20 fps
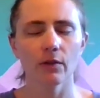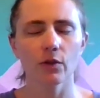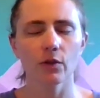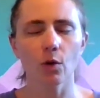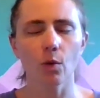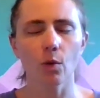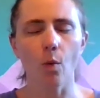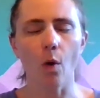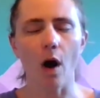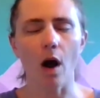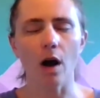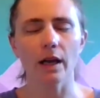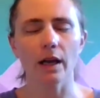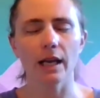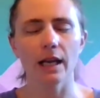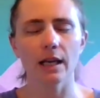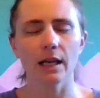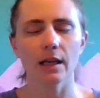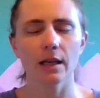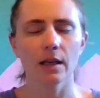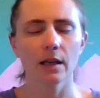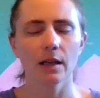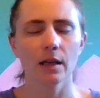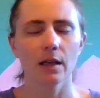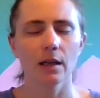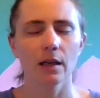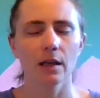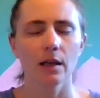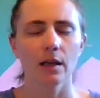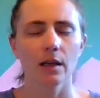If you're walking,
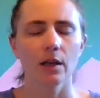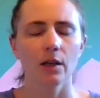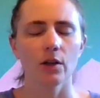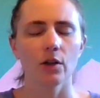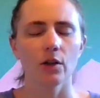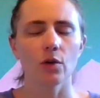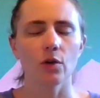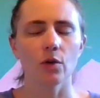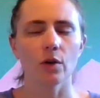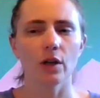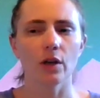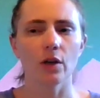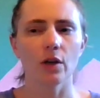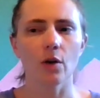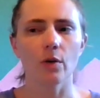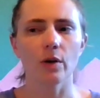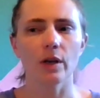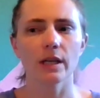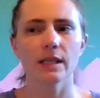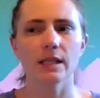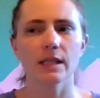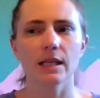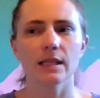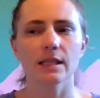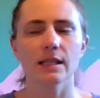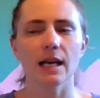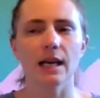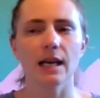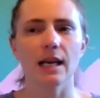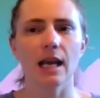you can notice
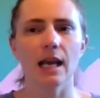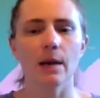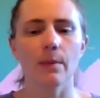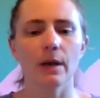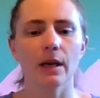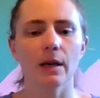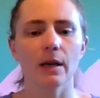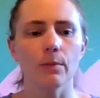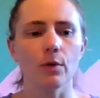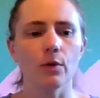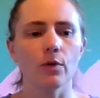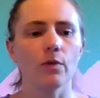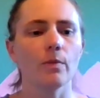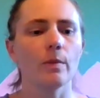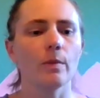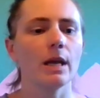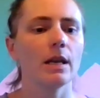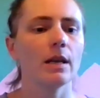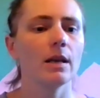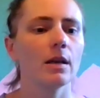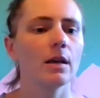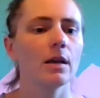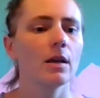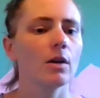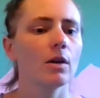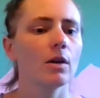this dynamic movement.